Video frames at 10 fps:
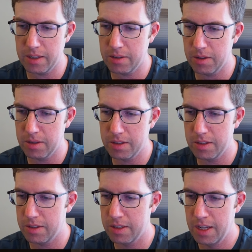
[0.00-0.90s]
So this
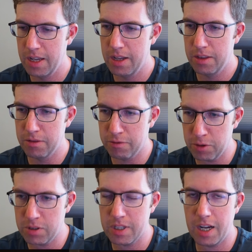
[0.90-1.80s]
is the
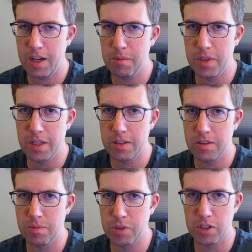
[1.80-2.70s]
first time
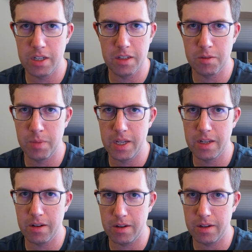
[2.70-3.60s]
this machine has
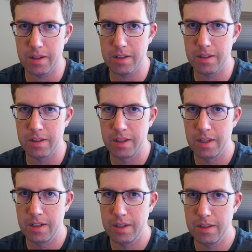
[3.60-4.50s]
been on
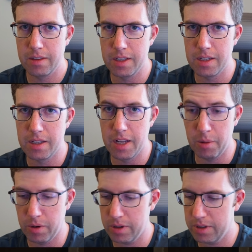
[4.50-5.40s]
the
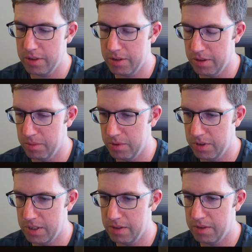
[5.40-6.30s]
network. So we'll
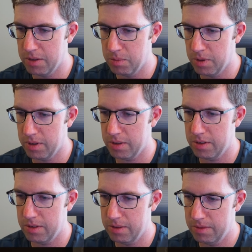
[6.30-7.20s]
see if this works.